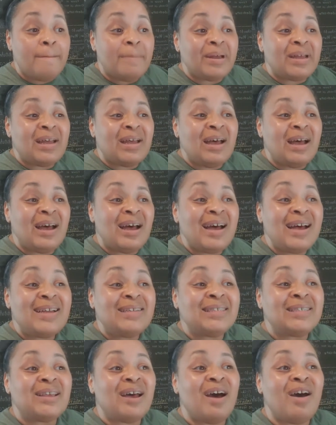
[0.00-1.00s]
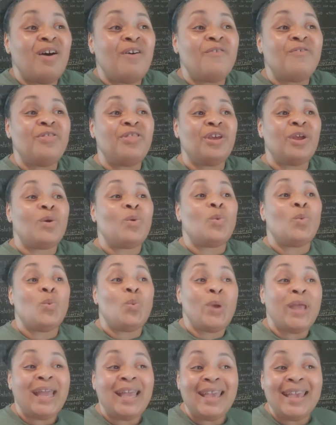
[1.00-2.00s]
because of their
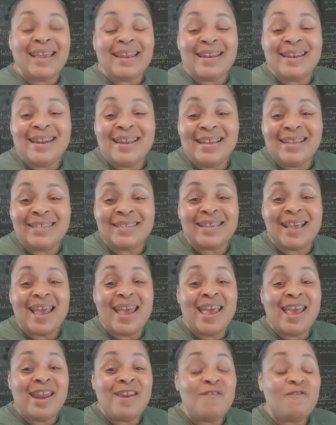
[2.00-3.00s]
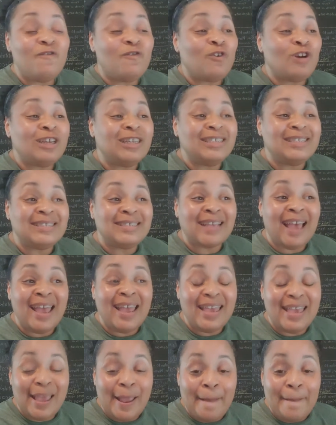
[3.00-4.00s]
wickedness in
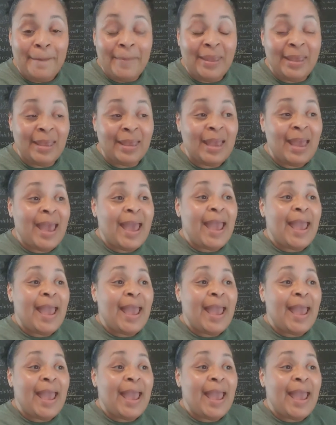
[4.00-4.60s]
forsaking me,